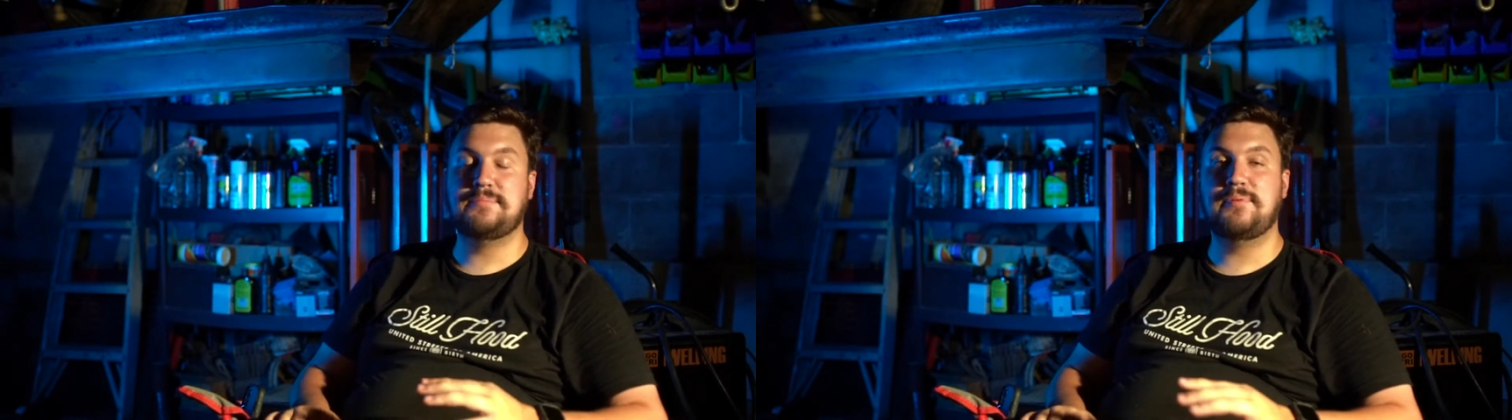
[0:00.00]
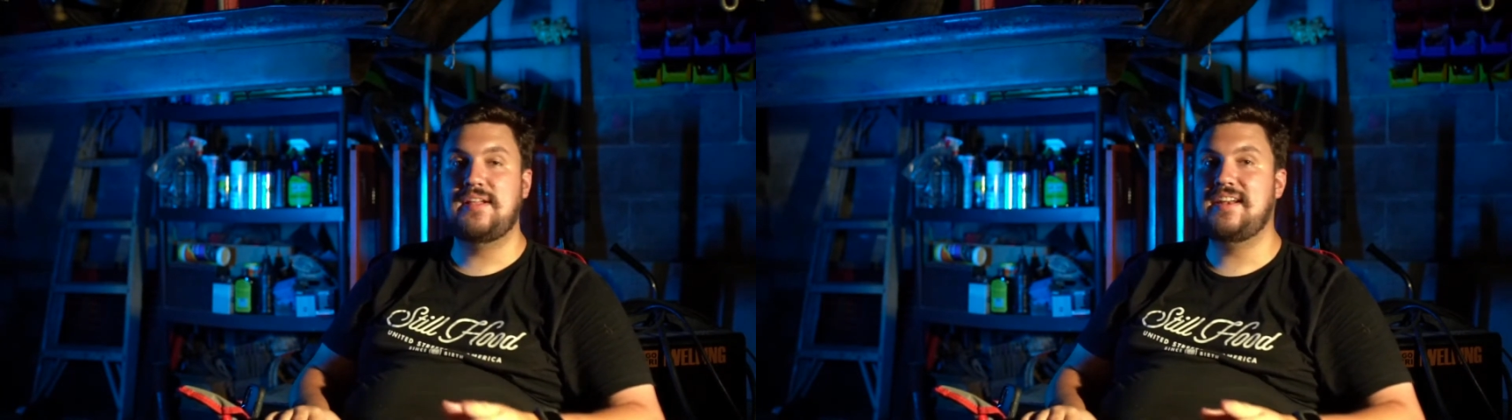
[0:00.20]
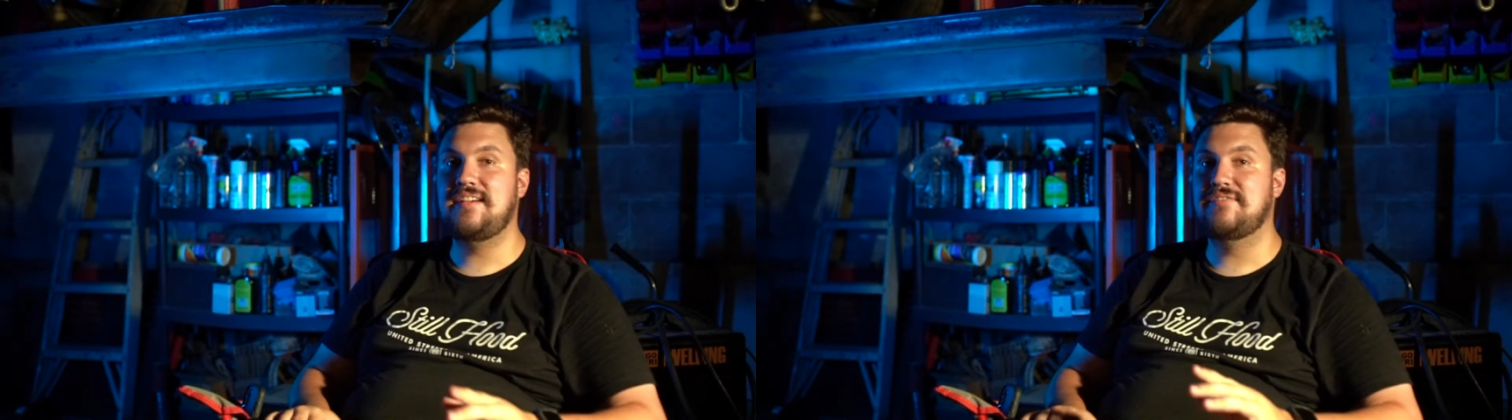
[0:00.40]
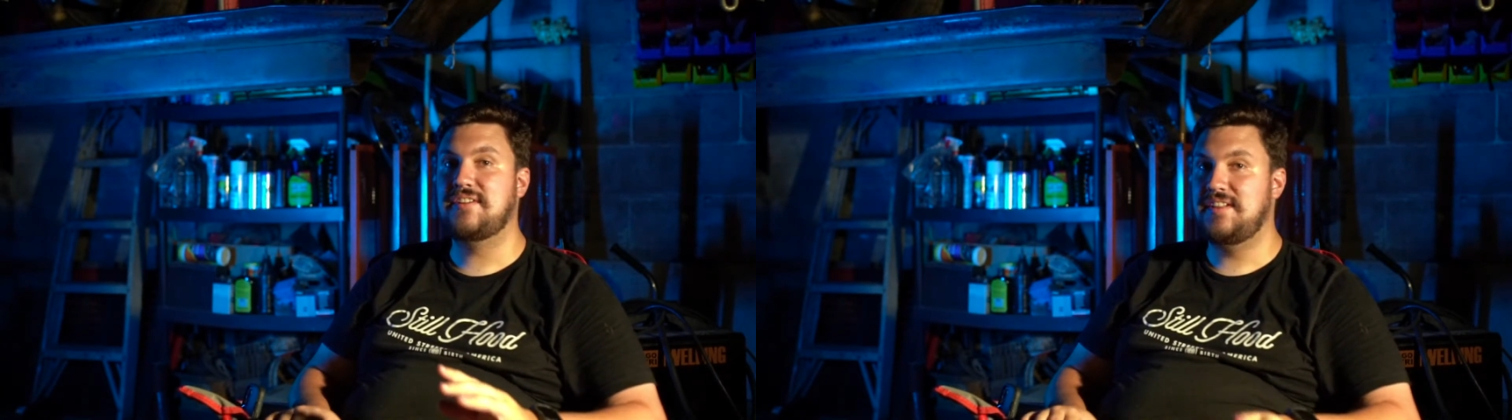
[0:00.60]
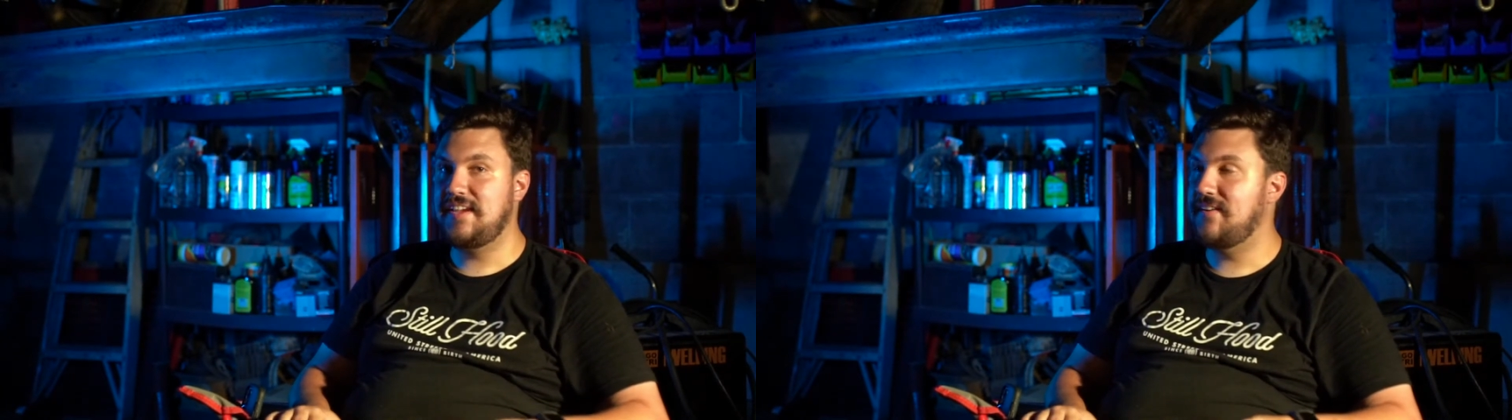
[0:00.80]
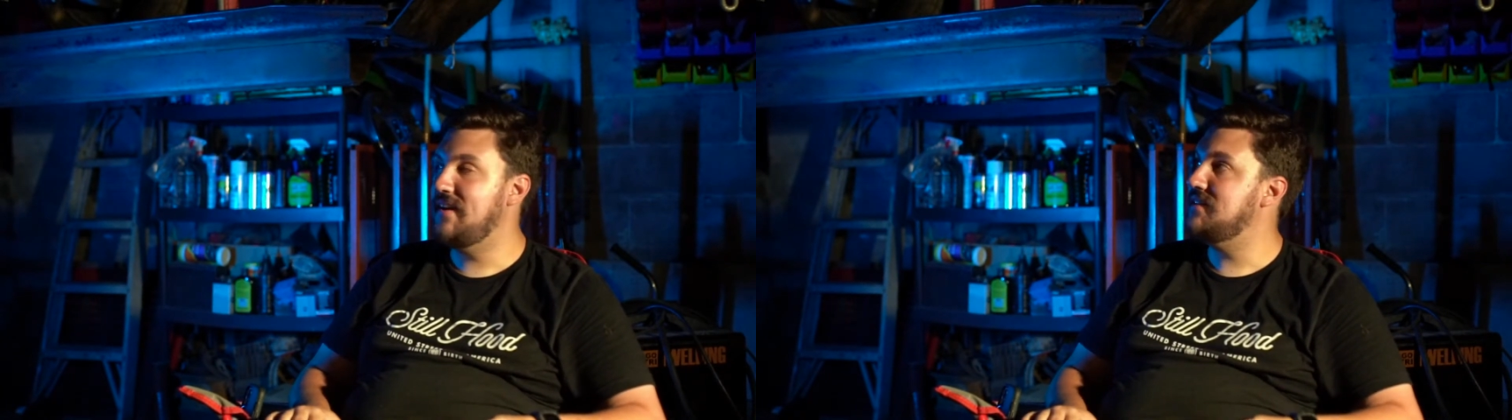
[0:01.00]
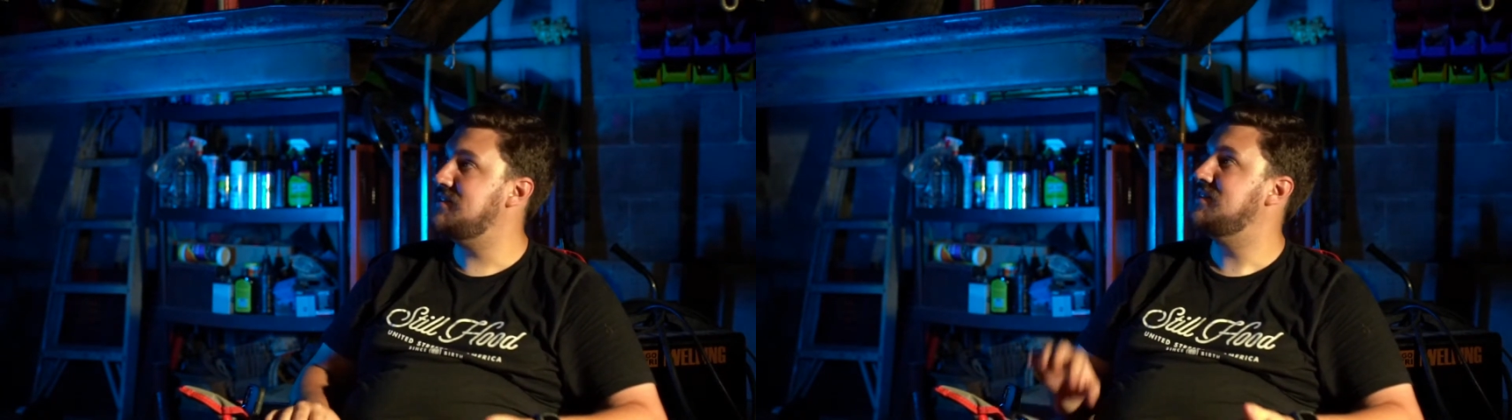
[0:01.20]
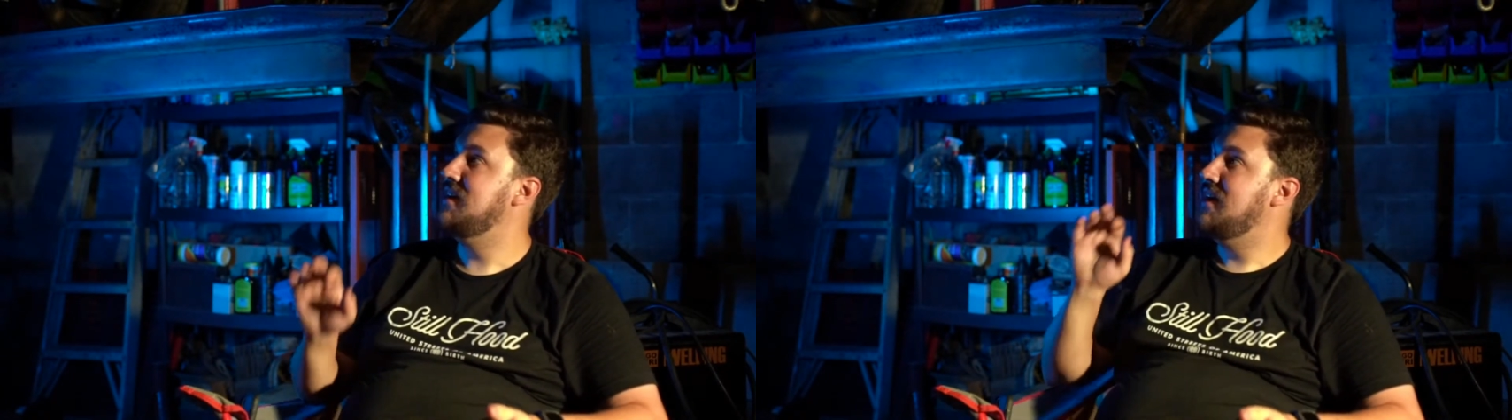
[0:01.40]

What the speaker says: plenty of clearance.